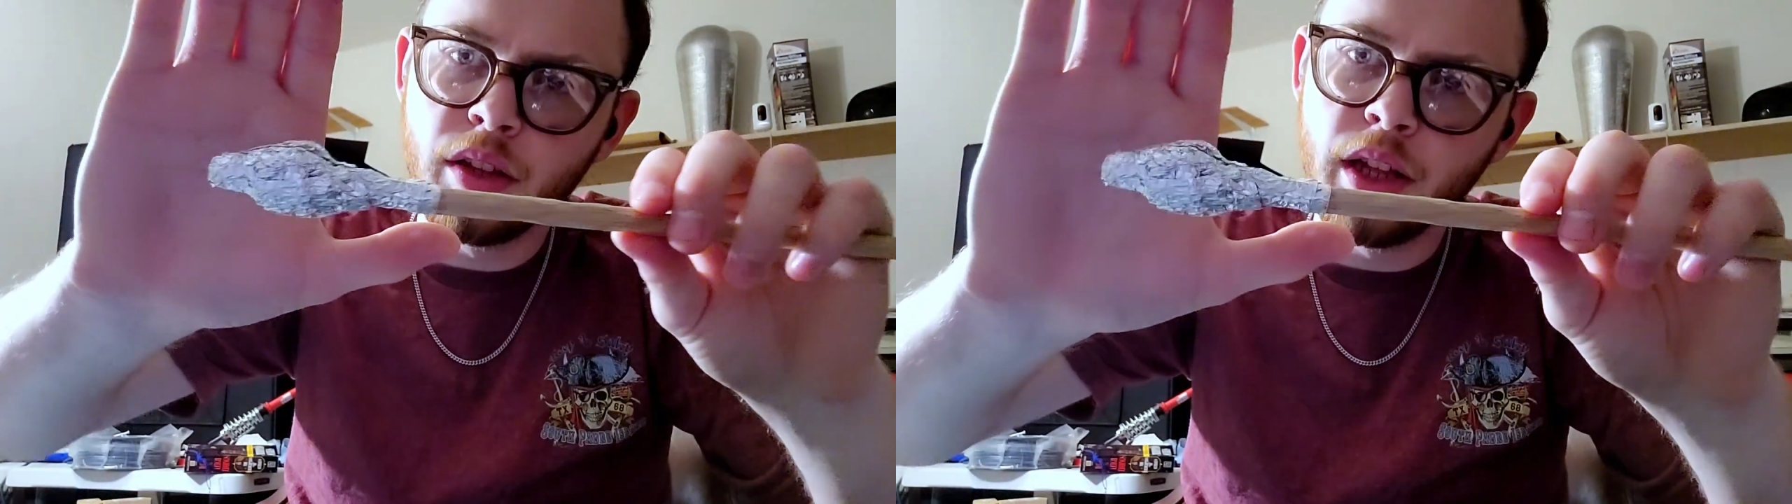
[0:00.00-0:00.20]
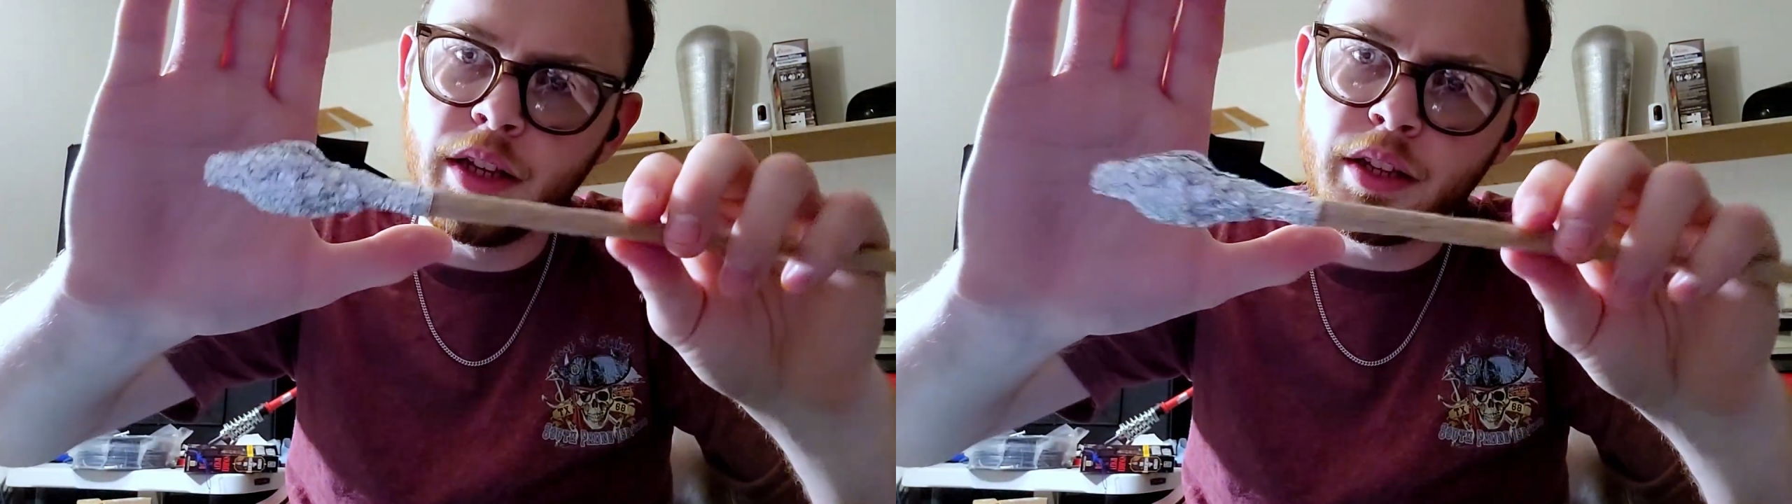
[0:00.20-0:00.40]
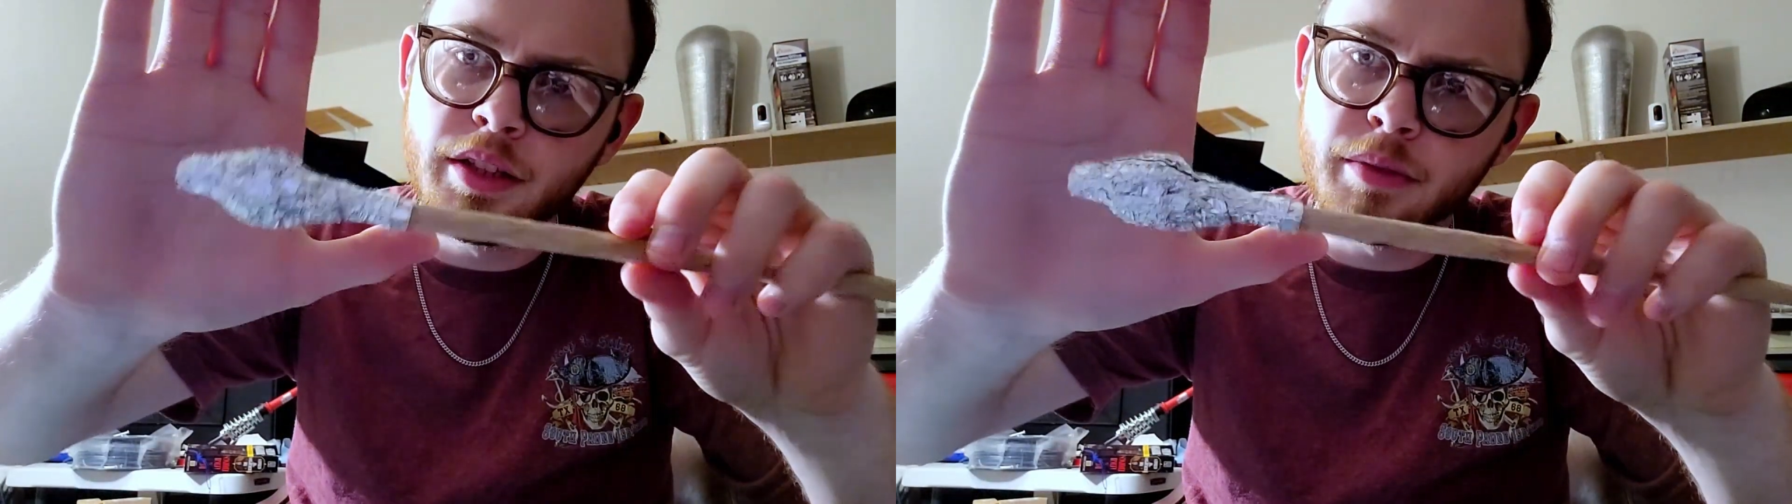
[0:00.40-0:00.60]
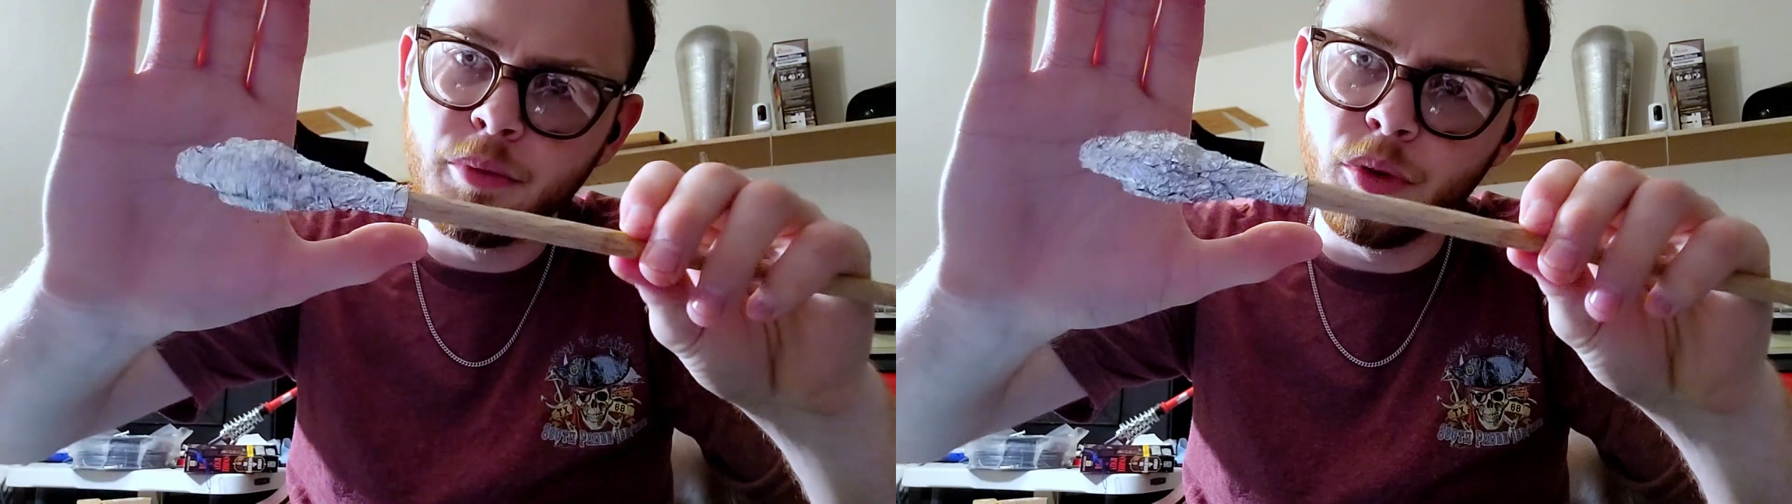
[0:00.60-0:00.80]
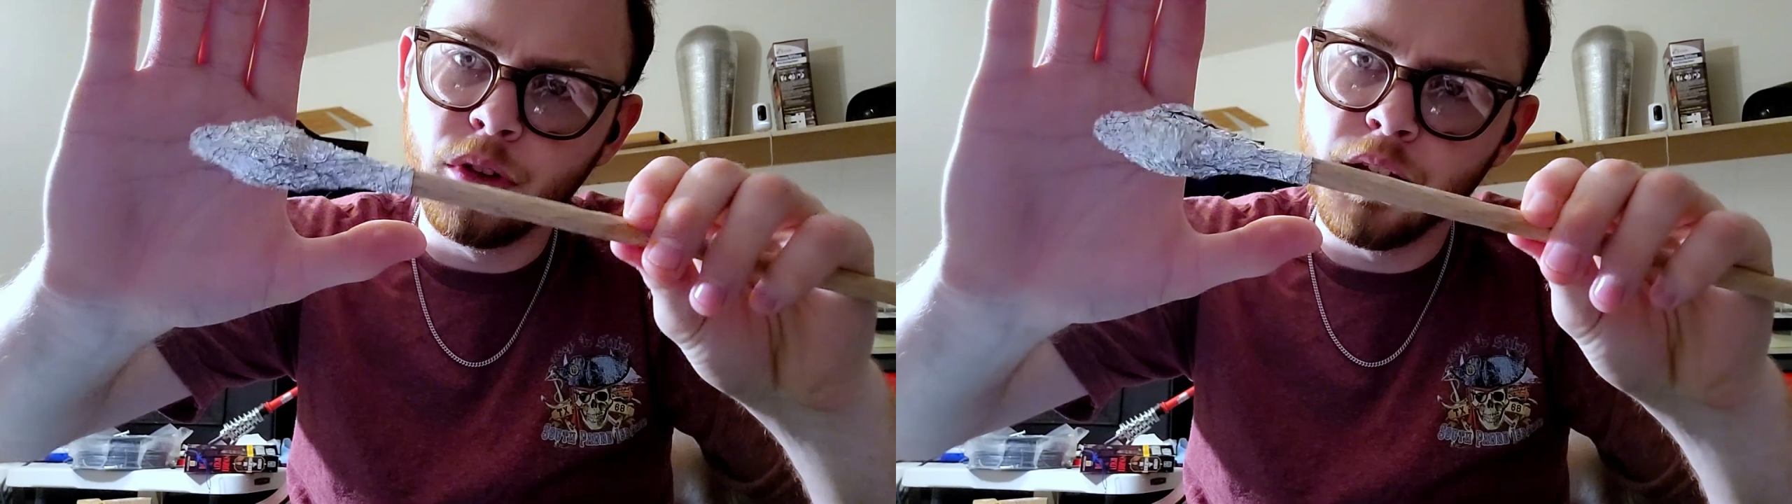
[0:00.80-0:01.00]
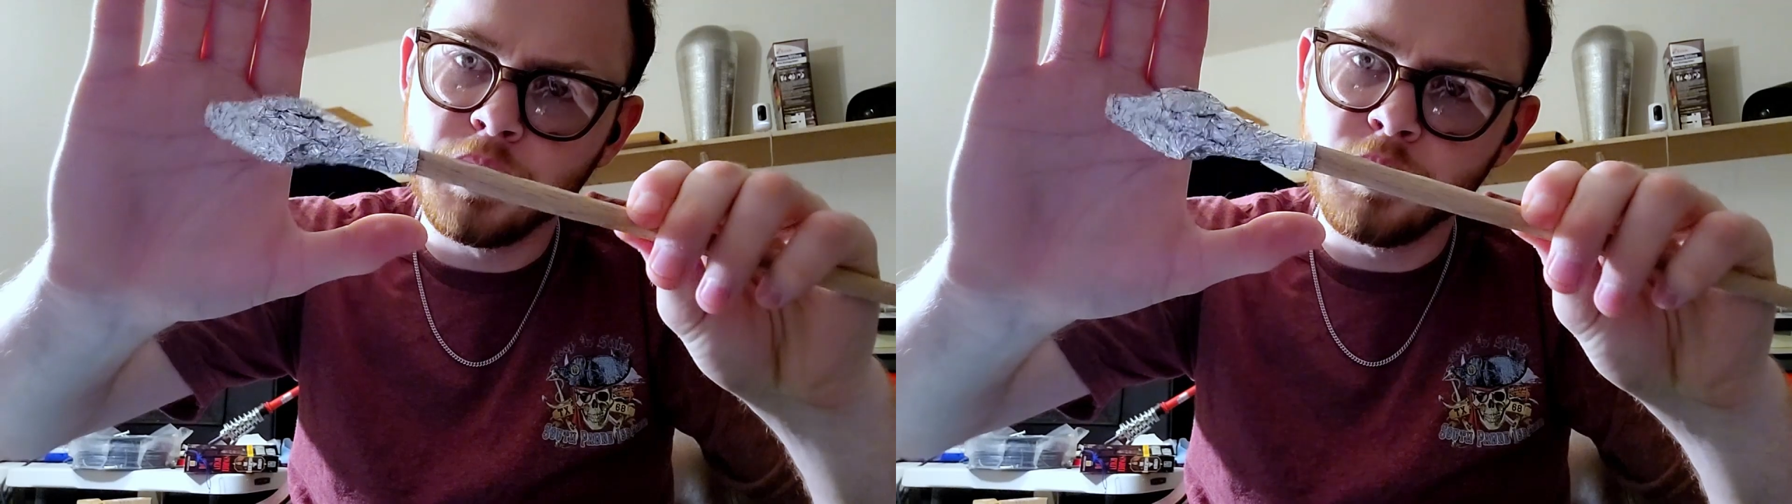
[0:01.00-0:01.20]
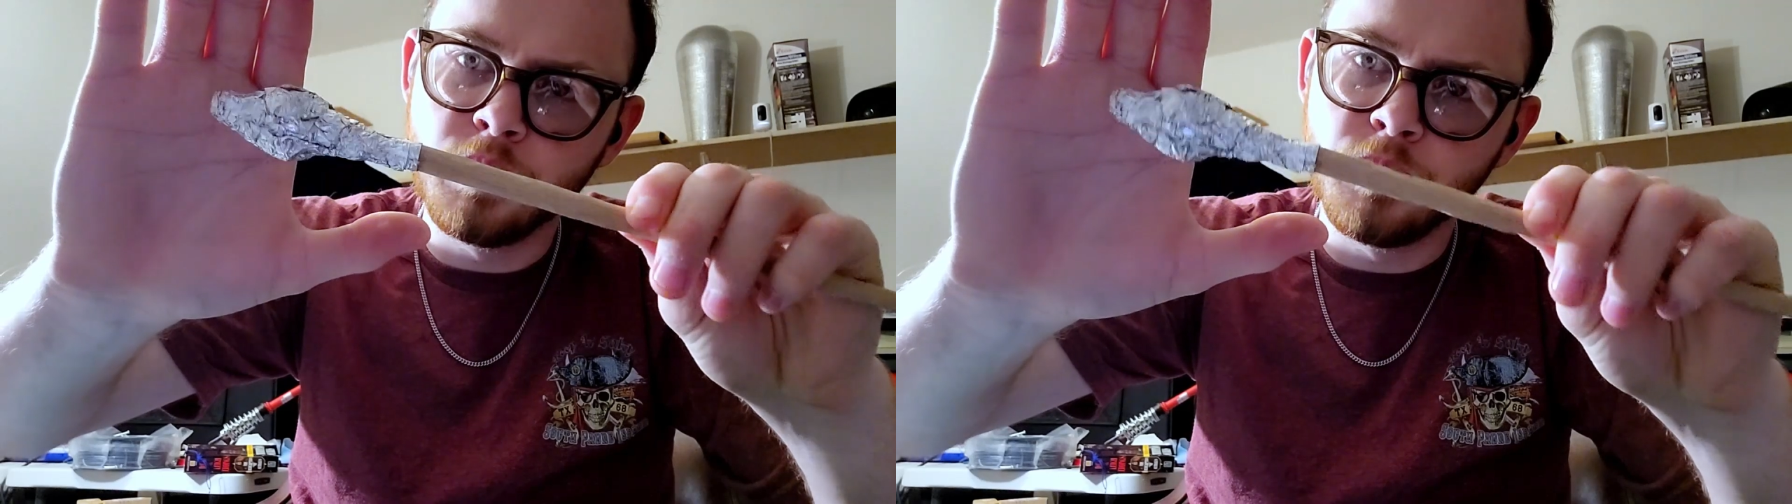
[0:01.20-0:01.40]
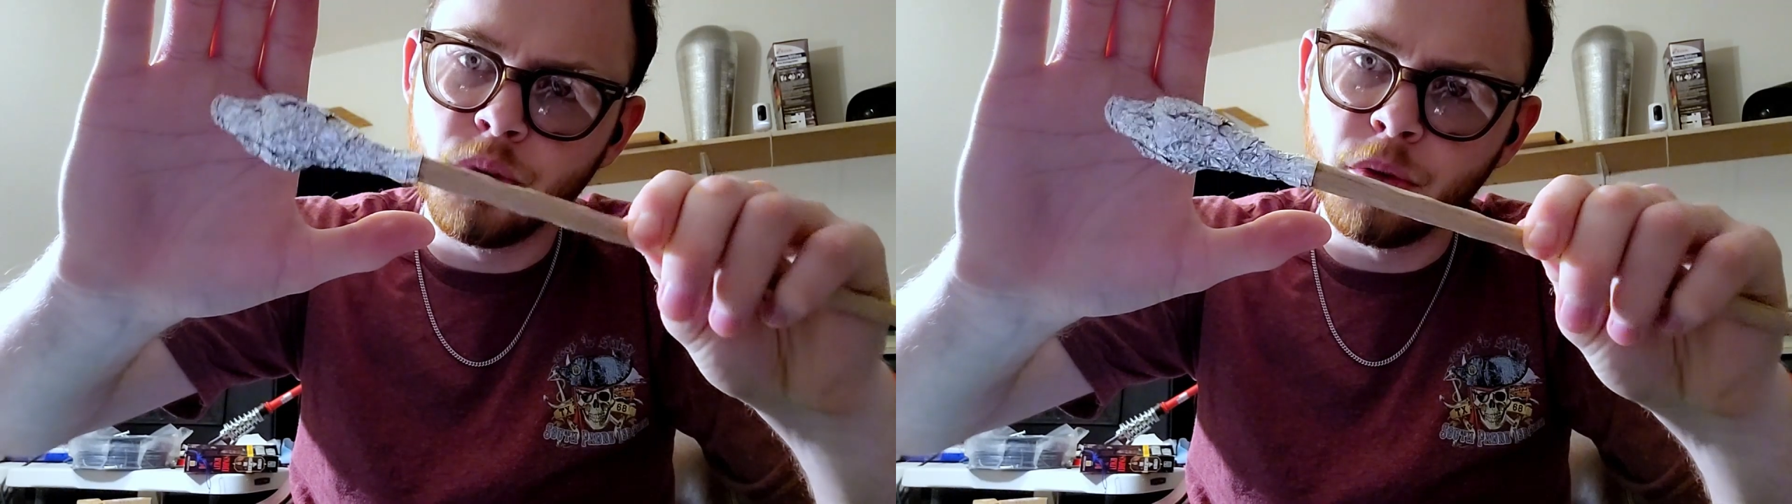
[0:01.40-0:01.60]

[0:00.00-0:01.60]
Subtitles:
and it's more or less uniform